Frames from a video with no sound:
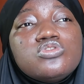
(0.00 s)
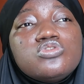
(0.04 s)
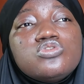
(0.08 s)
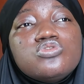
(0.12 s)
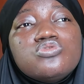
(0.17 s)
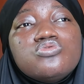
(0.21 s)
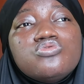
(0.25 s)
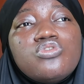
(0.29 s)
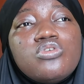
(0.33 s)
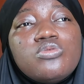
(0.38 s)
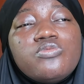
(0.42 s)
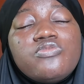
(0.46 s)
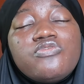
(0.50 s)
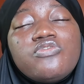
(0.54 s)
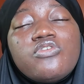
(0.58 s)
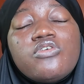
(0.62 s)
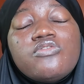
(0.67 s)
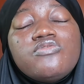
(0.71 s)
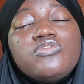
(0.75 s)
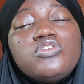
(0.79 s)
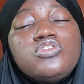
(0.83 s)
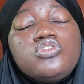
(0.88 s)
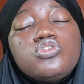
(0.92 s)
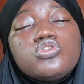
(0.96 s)

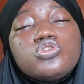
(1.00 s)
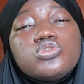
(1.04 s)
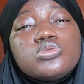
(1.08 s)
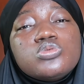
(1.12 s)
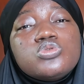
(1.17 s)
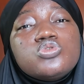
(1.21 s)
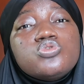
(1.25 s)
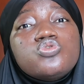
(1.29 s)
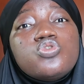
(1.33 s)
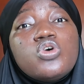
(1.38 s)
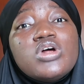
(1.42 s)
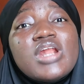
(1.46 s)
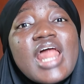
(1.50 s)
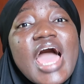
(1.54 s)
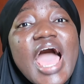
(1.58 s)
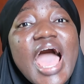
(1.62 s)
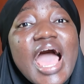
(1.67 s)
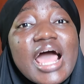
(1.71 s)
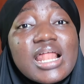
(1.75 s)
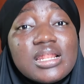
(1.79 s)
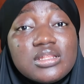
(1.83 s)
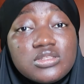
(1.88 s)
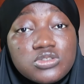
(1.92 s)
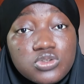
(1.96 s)
for YouTube to run
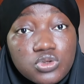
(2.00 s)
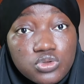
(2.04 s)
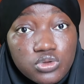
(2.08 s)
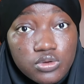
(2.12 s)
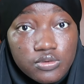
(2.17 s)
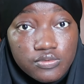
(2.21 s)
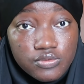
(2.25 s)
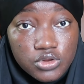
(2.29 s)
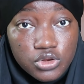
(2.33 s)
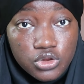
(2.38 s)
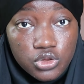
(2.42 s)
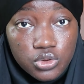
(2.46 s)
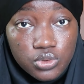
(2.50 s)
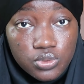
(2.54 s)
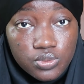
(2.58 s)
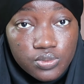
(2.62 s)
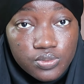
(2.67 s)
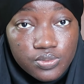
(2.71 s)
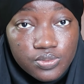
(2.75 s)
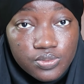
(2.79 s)
ads on your video.